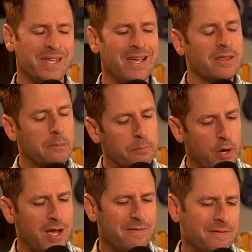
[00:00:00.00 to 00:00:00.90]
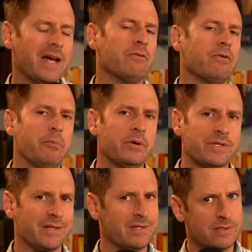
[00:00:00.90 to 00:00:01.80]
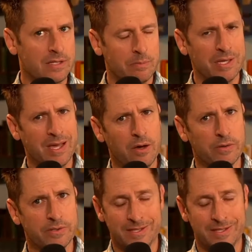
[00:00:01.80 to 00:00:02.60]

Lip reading: The pride flag represents something else.